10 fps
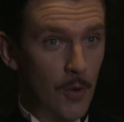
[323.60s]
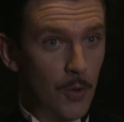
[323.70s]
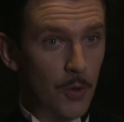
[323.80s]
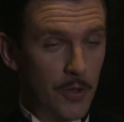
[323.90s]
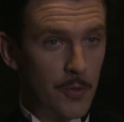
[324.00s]

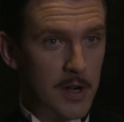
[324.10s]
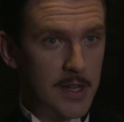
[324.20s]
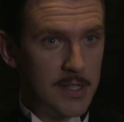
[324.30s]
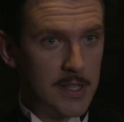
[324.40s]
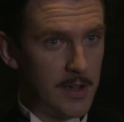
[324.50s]
all the
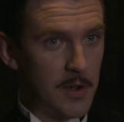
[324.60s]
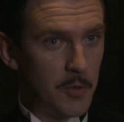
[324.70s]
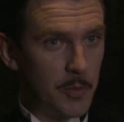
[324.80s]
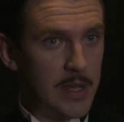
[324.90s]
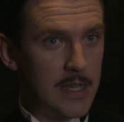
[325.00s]
words to the
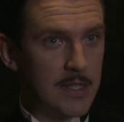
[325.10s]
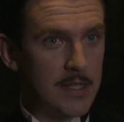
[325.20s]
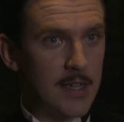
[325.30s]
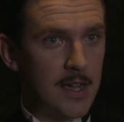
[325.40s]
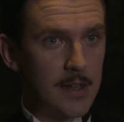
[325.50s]
whole piece,
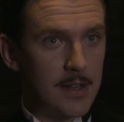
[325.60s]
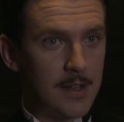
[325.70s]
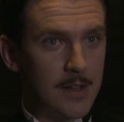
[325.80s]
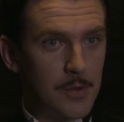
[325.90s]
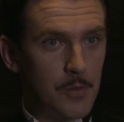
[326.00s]
unlike,
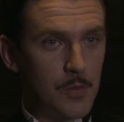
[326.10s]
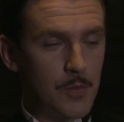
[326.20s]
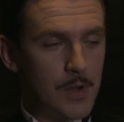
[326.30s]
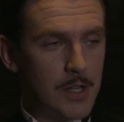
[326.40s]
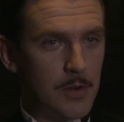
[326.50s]
you know,
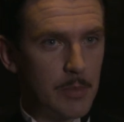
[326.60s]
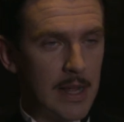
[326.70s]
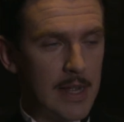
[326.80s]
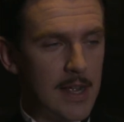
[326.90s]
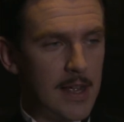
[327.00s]
when you do a
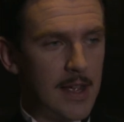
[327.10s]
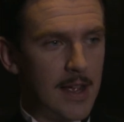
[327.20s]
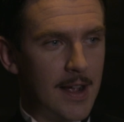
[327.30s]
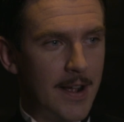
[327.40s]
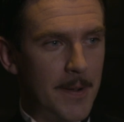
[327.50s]
play.
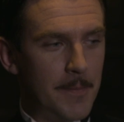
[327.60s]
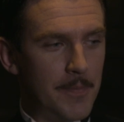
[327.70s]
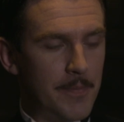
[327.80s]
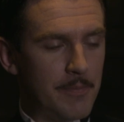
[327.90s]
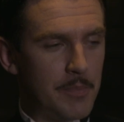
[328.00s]

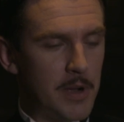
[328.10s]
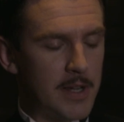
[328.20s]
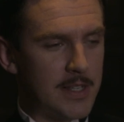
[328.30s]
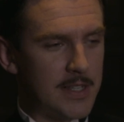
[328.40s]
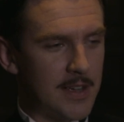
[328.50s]

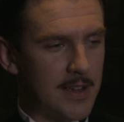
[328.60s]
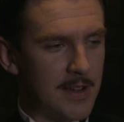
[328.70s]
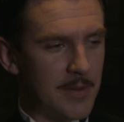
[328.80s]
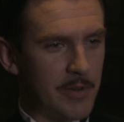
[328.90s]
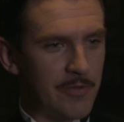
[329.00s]

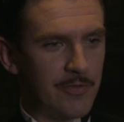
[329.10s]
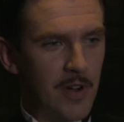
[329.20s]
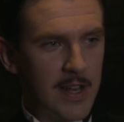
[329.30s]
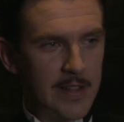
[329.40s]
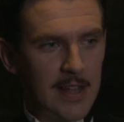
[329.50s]
But
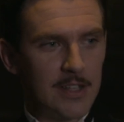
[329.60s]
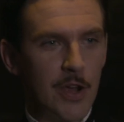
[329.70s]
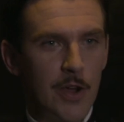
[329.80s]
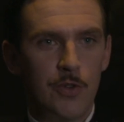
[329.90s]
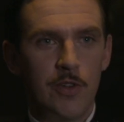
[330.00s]
finding that
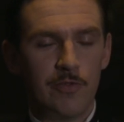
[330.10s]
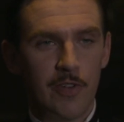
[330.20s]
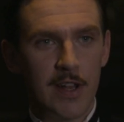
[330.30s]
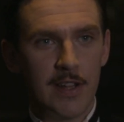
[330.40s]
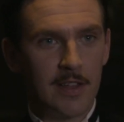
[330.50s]
tone and
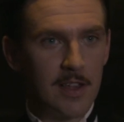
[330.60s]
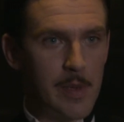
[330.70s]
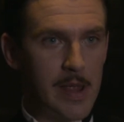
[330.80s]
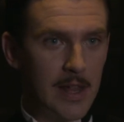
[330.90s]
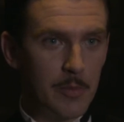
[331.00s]
finding the
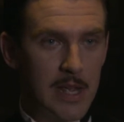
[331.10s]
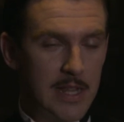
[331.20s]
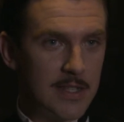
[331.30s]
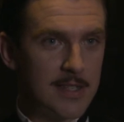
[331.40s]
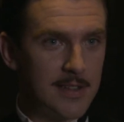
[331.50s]
comedic
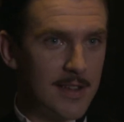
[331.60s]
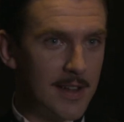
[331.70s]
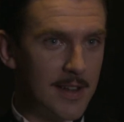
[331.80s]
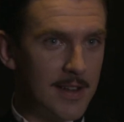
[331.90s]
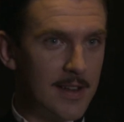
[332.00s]
beats
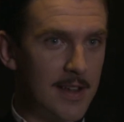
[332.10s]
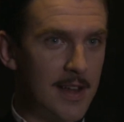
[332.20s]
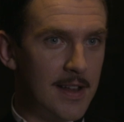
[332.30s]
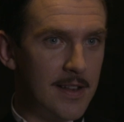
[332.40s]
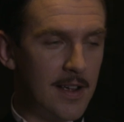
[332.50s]
in
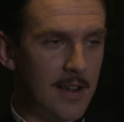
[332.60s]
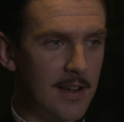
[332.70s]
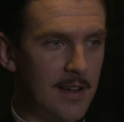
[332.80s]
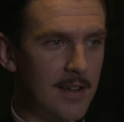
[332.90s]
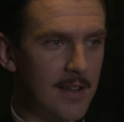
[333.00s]

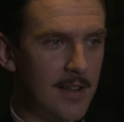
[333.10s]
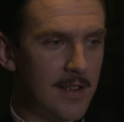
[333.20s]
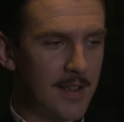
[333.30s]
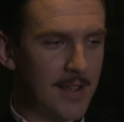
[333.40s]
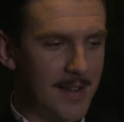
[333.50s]

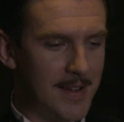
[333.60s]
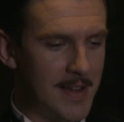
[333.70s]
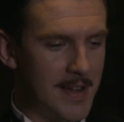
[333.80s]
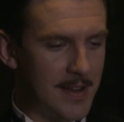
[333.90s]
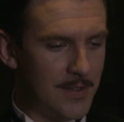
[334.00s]

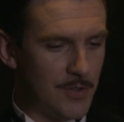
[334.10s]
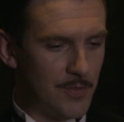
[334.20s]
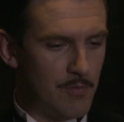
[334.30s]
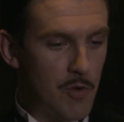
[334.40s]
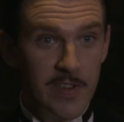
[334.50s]
the sort
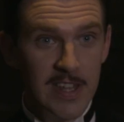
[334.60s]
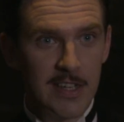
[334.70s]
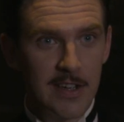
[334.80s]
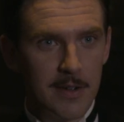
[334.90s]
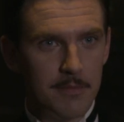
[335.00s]
of movie
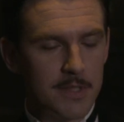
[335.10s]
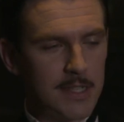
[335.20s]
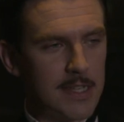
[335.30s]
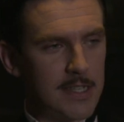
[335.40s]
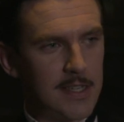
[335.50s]
terms
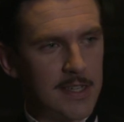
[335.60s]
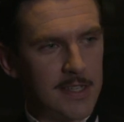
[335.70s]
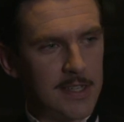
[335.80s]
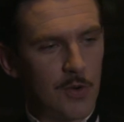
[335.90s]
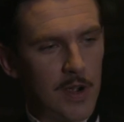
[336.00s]
is
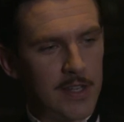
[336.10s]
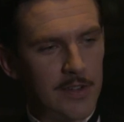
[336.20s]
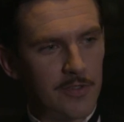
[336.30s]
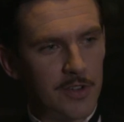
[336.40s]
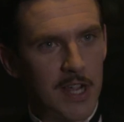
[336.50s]
quite a
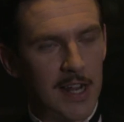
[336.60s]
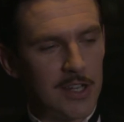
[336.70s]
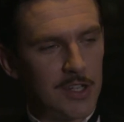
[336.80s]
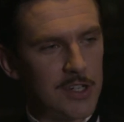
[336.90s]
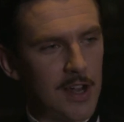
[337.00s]
different
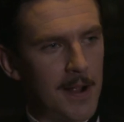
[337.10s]
challenge.